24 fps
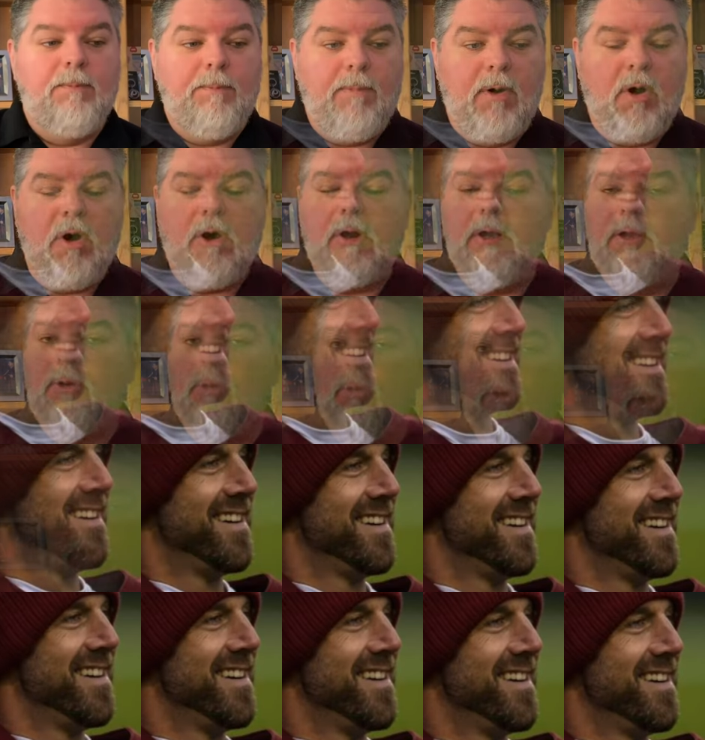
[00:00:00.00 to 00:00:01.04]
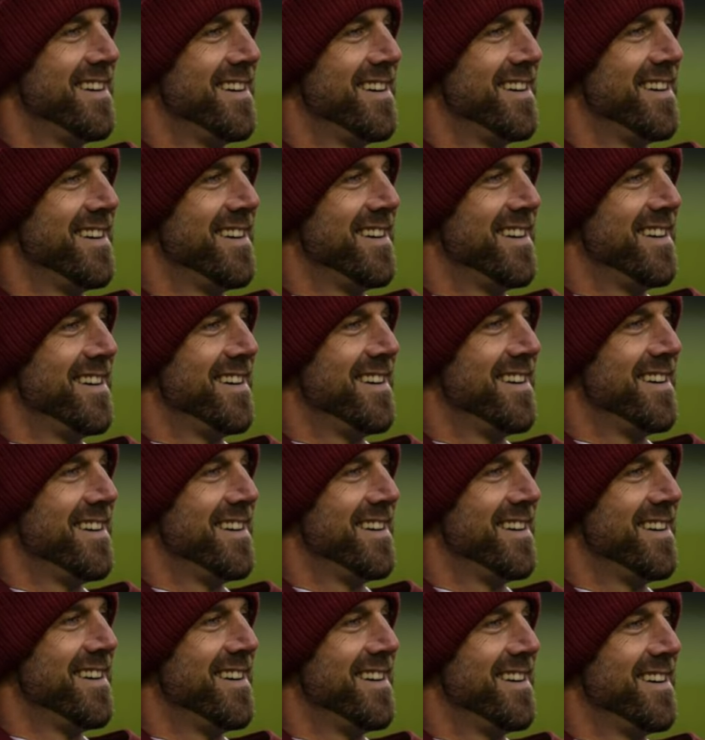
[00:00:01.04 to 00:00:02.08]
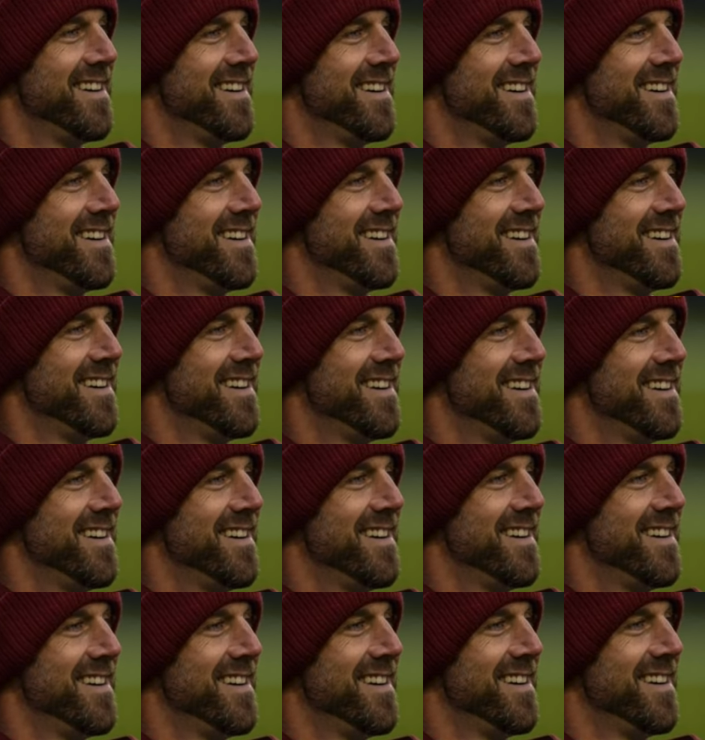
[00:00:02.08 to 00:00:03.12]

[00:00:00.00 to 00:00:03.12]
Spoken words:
parted ways with Alex Smith. Of course, that was all